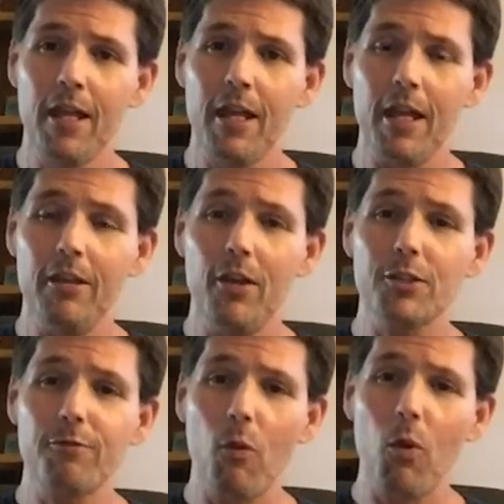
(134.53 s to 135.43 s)
And there's
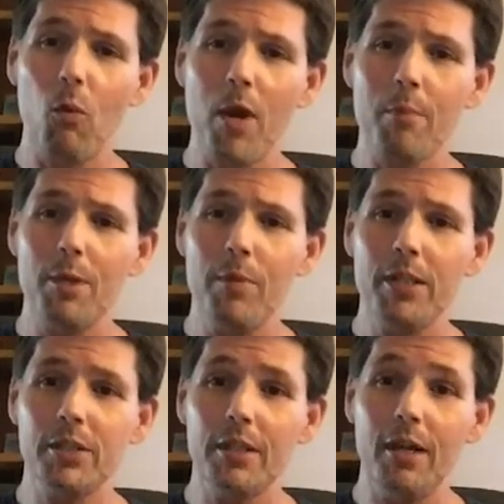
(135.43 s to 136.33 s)
4 women
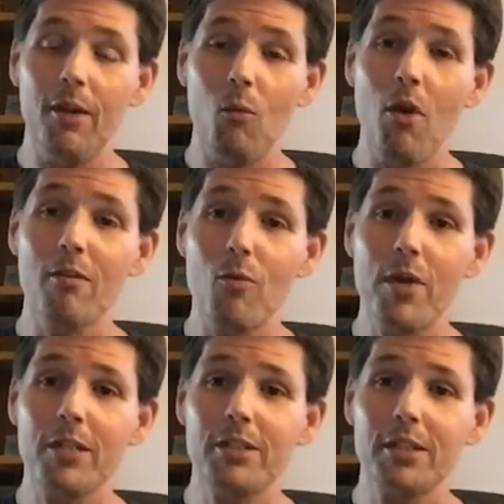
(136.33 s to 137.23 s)
mentioned there, one of
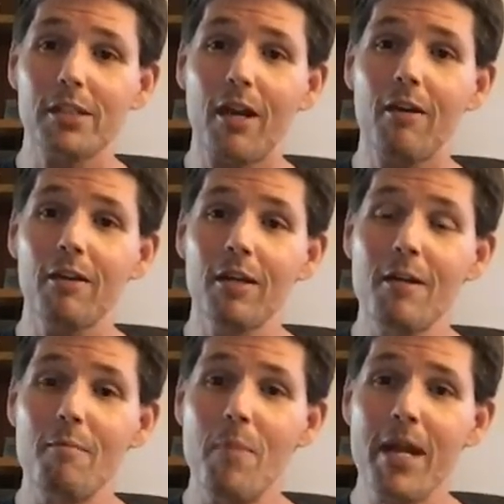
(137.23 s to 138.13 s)
which is our
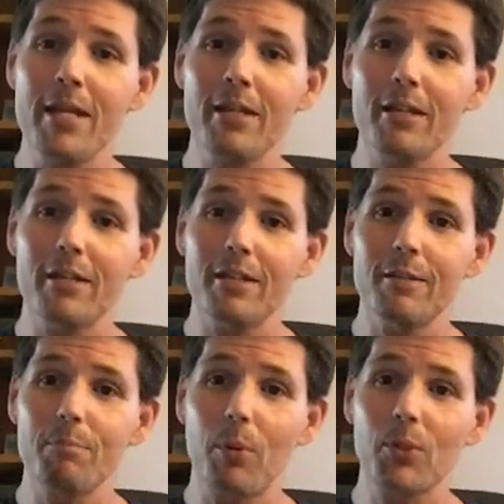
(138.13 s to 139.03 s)

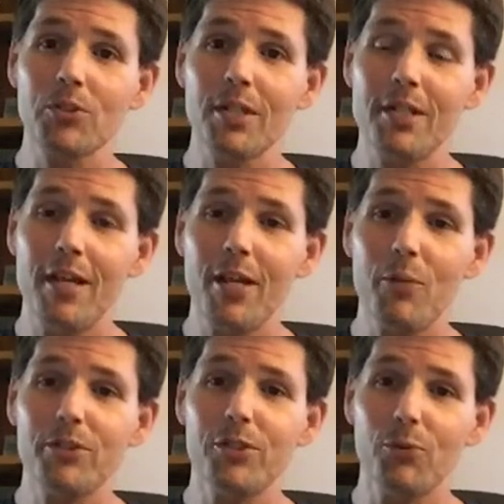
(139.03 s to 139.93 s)
main person today,
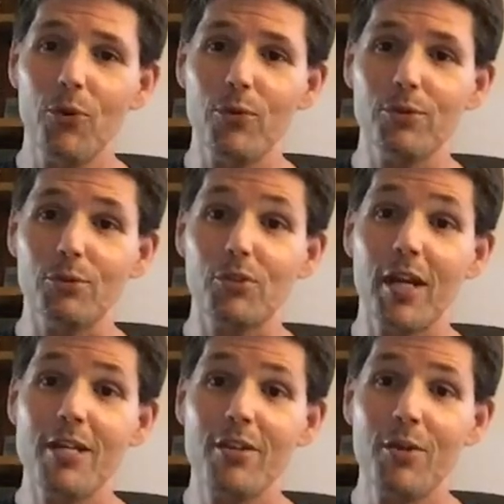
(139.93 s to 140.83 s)
which is Ruth. So
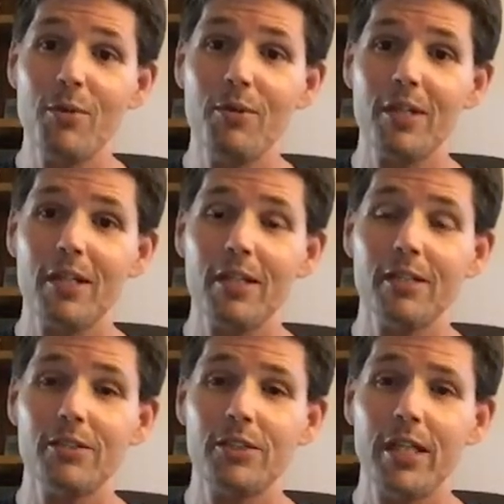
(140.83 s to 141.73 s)
stay tuned.
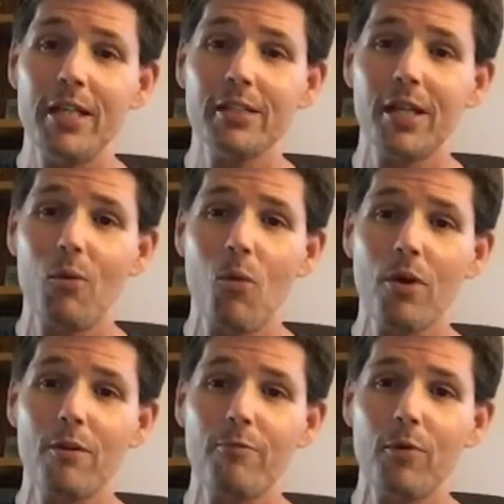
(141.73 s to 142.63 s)
She is a
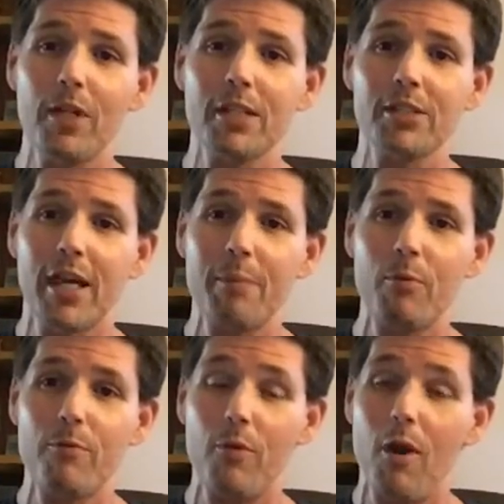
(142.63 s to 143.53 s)
wonderful example
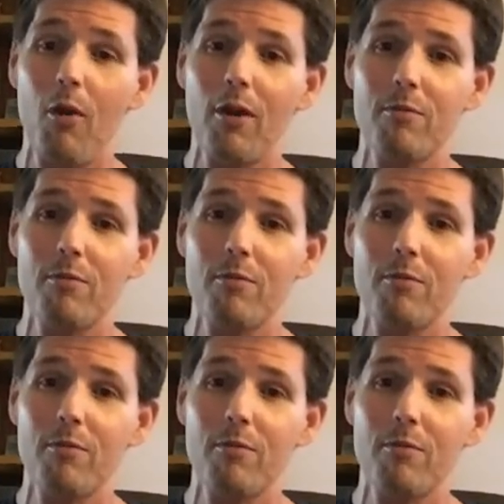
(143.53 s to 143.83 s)
for all of